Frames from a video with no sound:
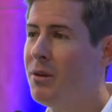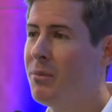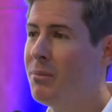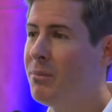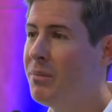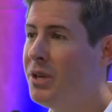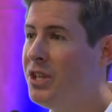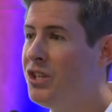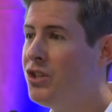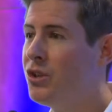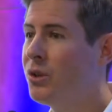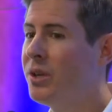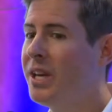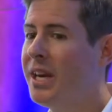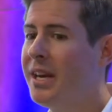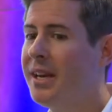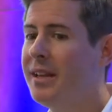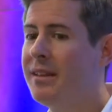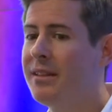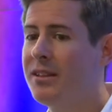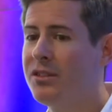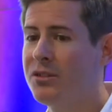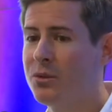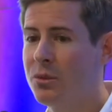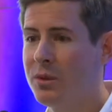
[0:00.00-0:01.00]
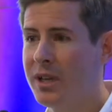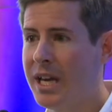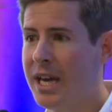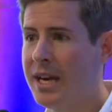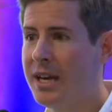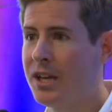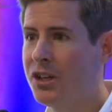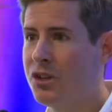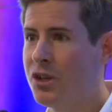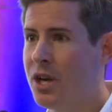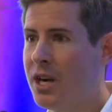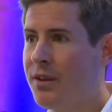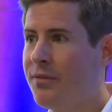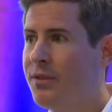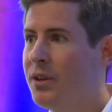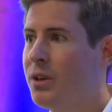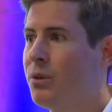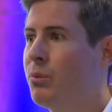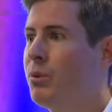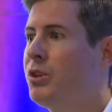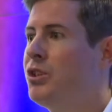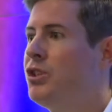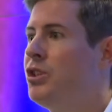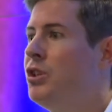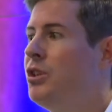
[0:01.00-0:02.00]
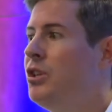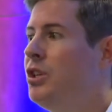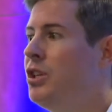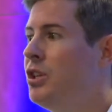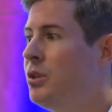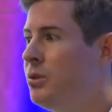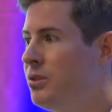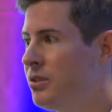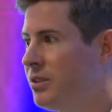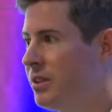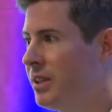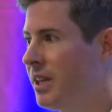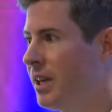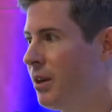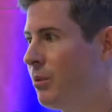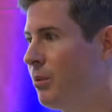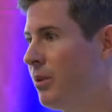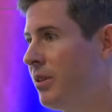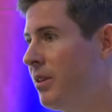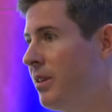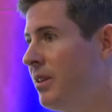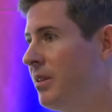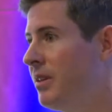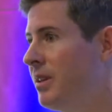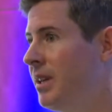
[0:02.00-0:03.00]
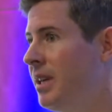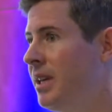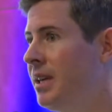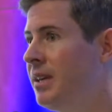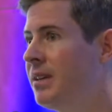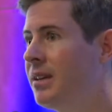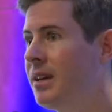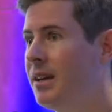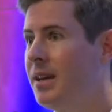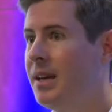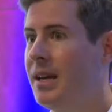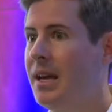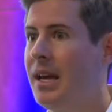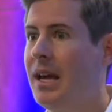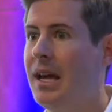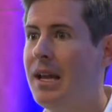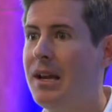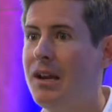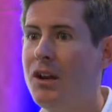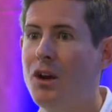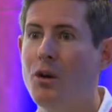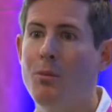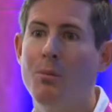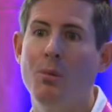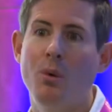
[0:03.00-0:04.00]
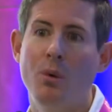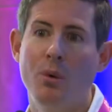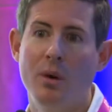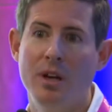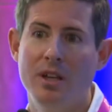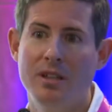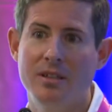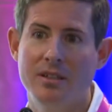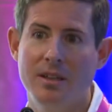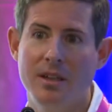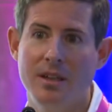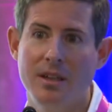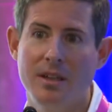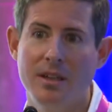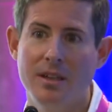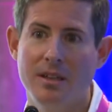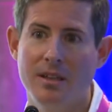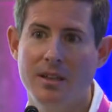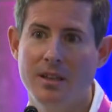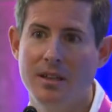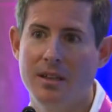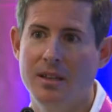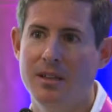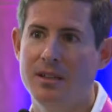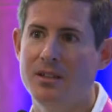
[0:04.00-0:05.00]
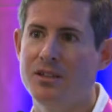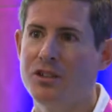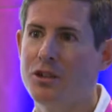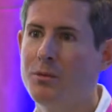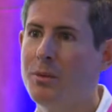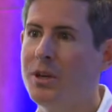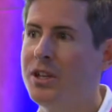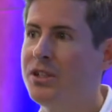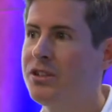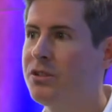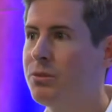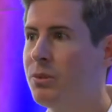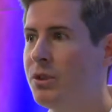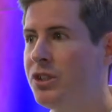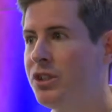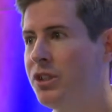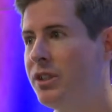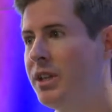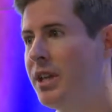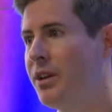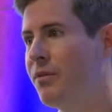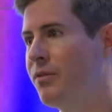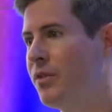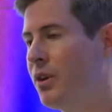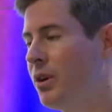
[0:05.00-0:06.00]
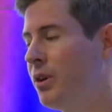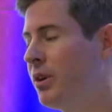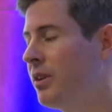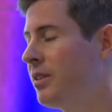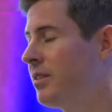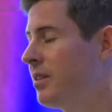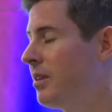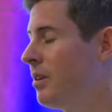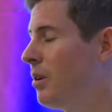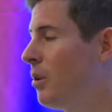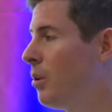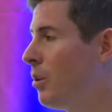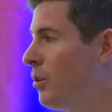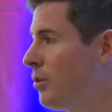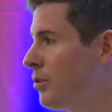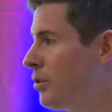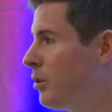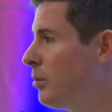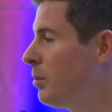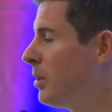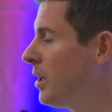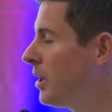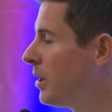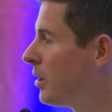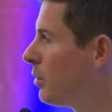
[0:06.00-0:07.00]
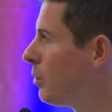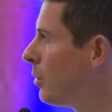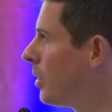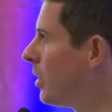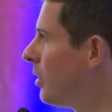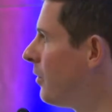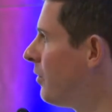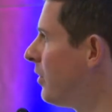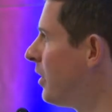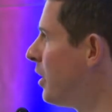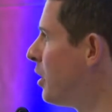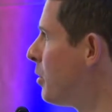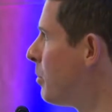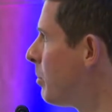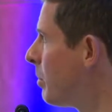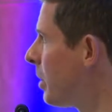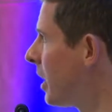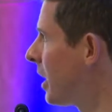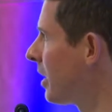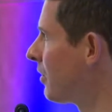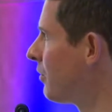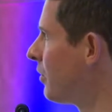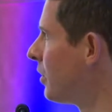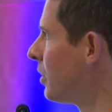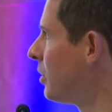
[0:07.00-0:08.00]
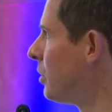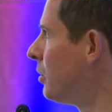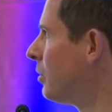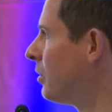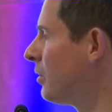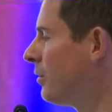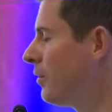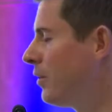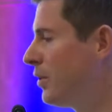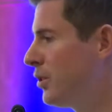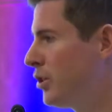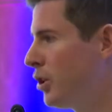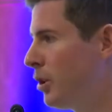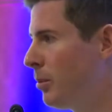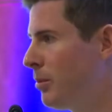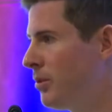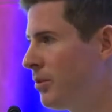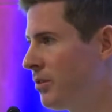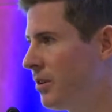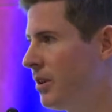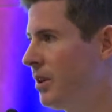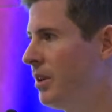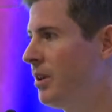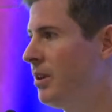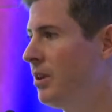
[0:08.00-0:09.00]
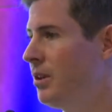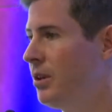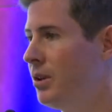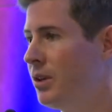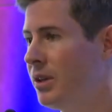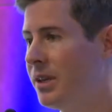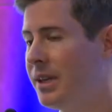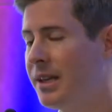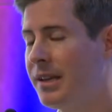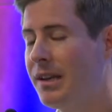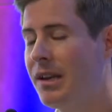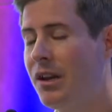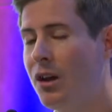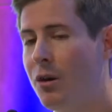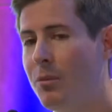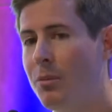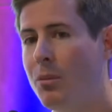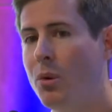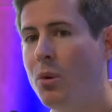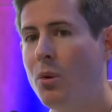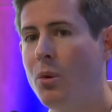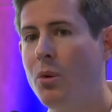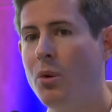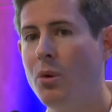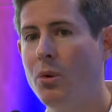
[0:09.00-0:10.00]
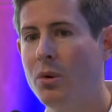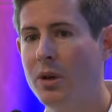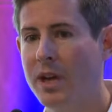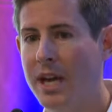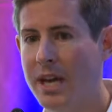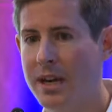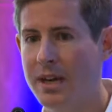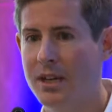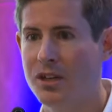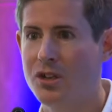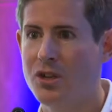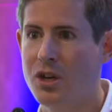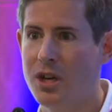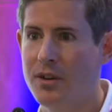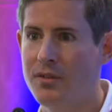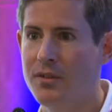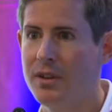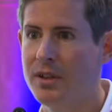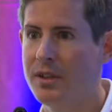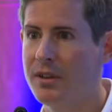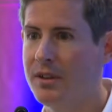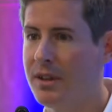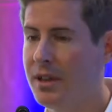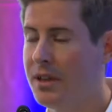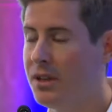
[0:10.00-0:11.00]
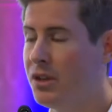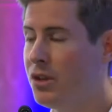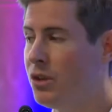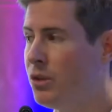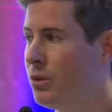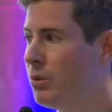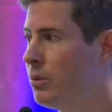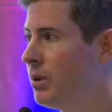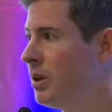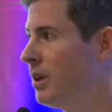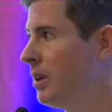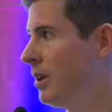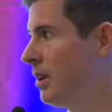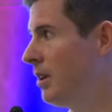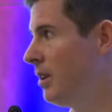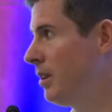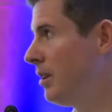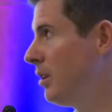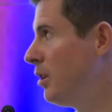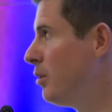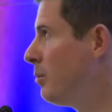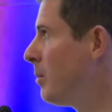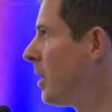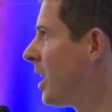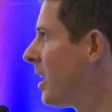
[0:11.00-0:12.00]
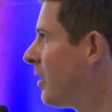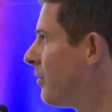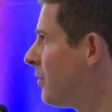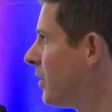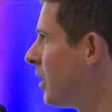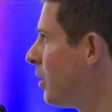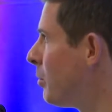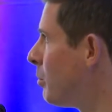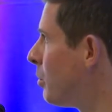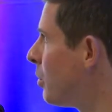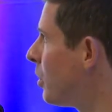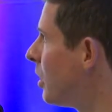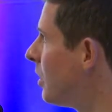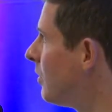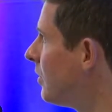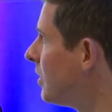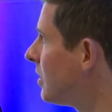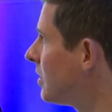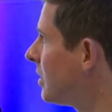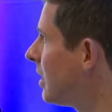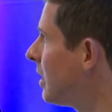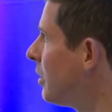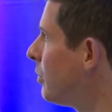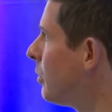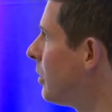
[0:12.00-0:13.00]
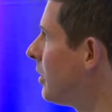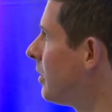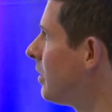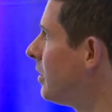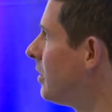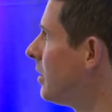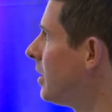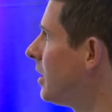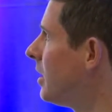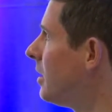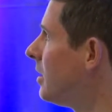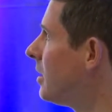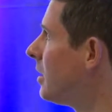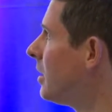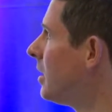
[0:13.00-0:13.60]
means you're getting this organic traffic, which you used to get with Indeed a lot more easily. So by switching that focus and also being aware of the impact for Google for Jobs, you can get a lot more organic traffic than you may have done previously with Indeed.